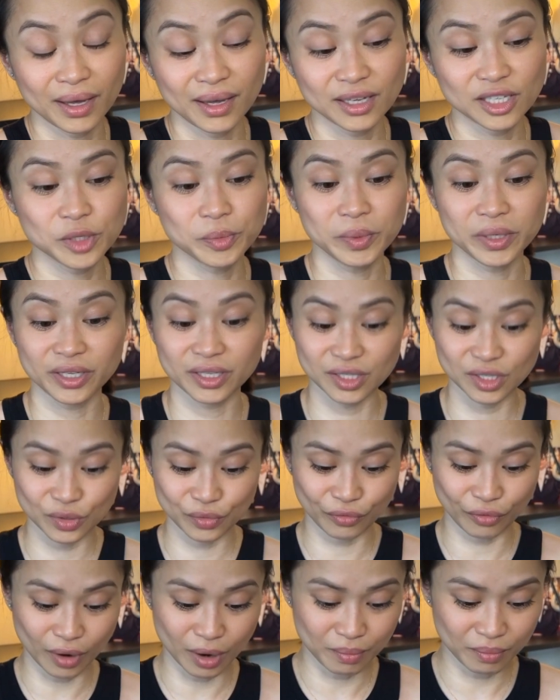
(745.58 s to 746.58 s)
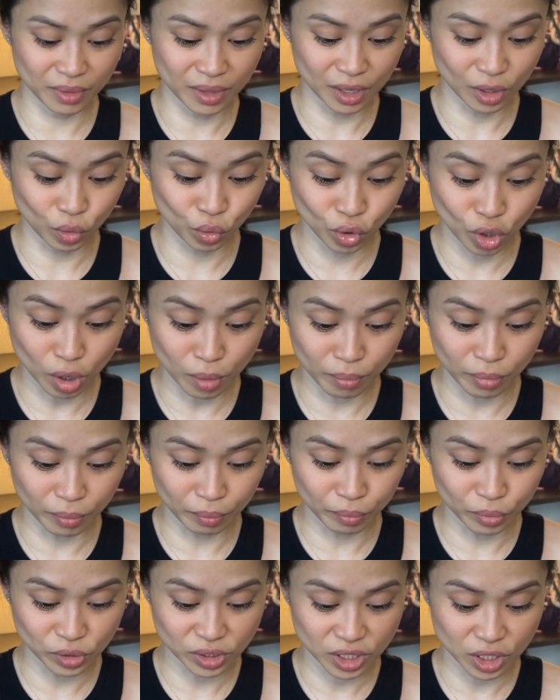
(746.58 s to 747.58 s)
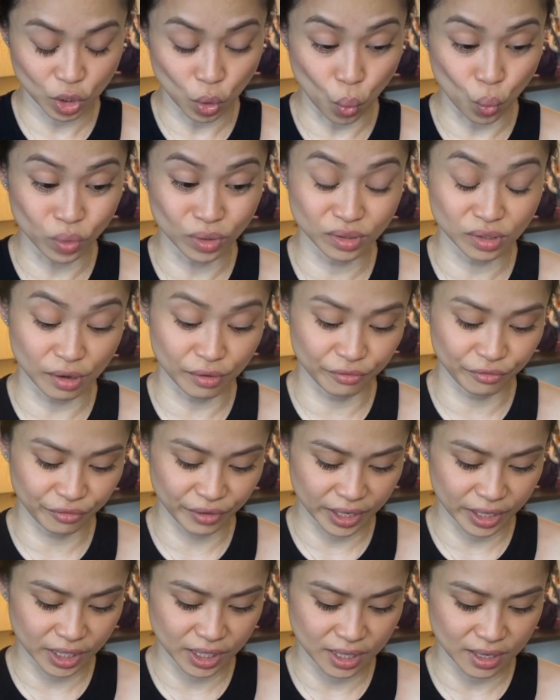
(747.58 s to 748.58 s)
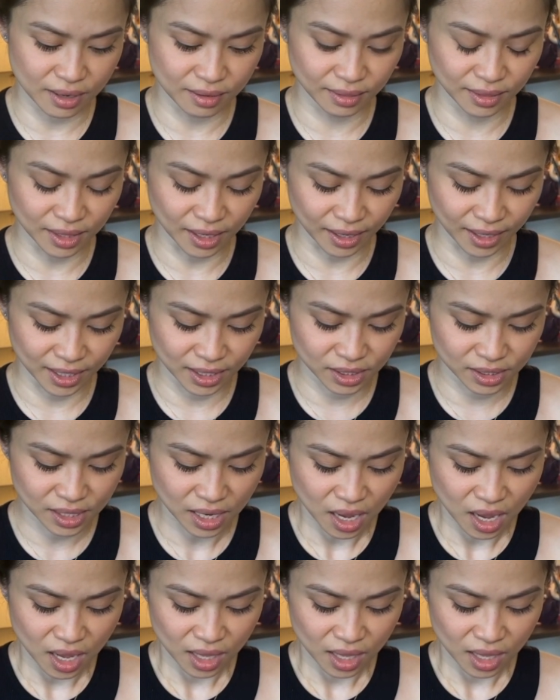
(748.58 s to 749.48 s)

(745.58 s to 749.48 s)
experience from the Rue Cambon Boutique was very nice.